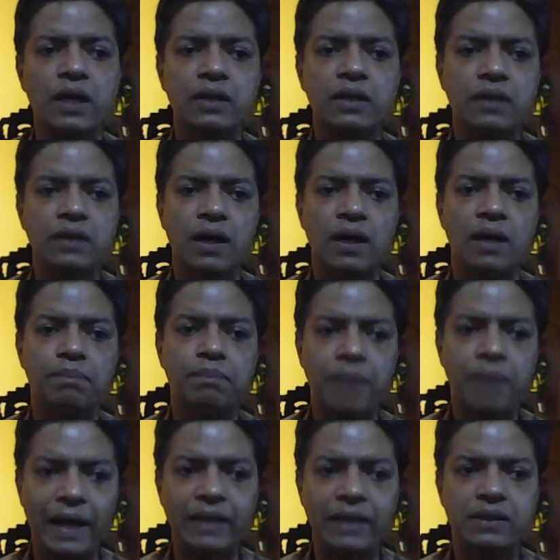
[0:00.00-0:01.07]
the
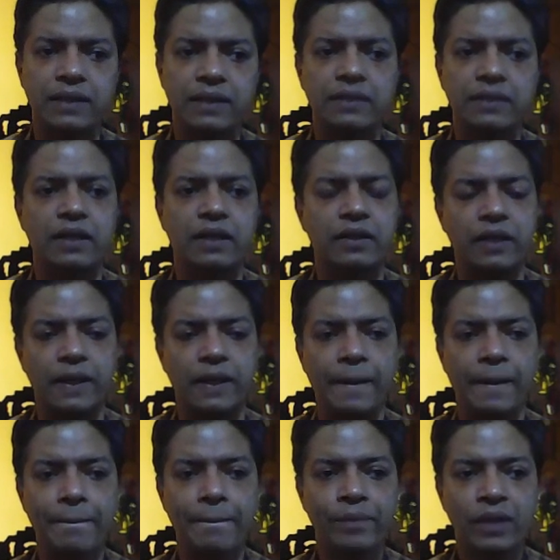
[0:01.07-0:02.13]
place and the decree,
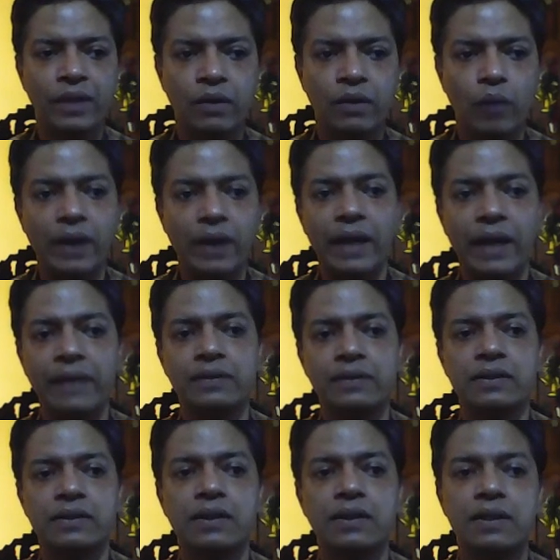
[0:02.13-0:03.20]
while
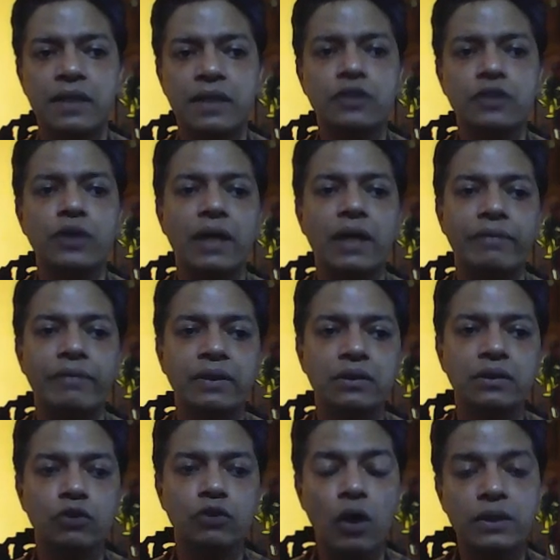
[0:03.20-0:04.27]
lines 6 to 11
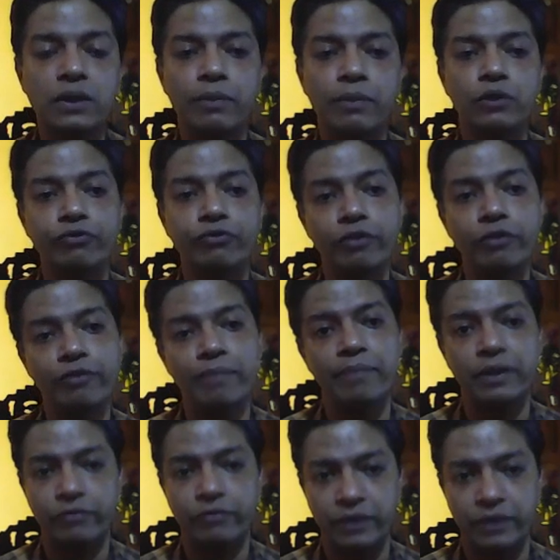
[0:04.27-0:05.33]
talks about the
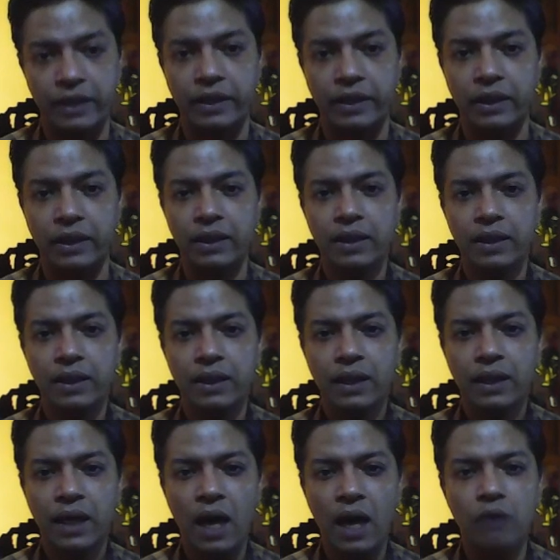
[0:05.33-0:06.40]
fulfillment of the decree,
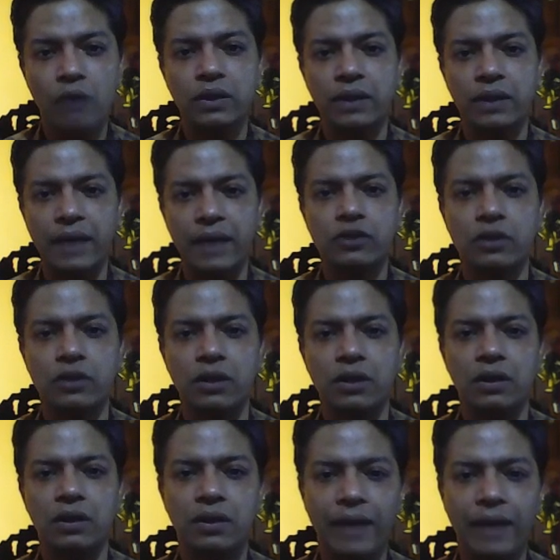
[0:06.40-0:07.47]
how the natural
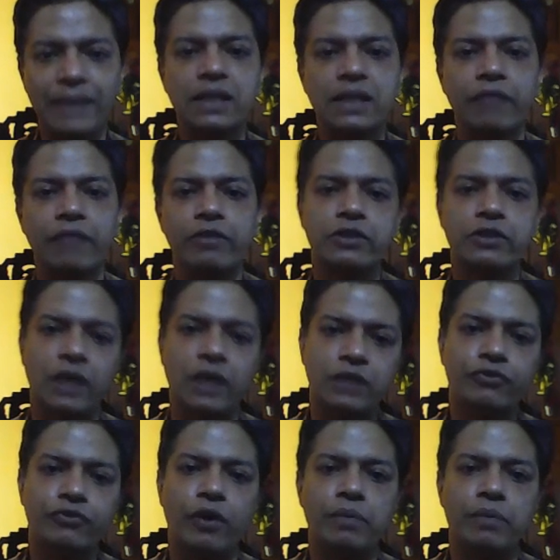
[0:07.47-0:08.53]
landscape was
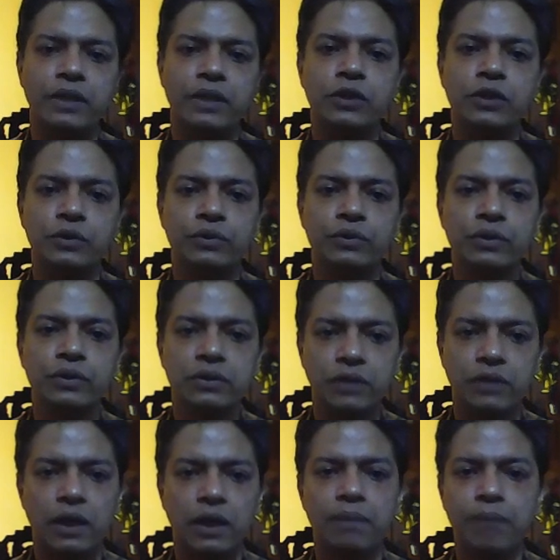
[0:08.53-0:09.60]
transformed into
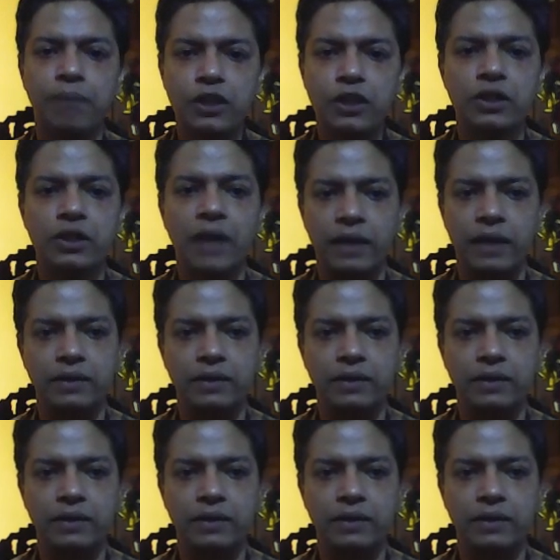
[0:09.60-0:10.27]
the pleasure garden.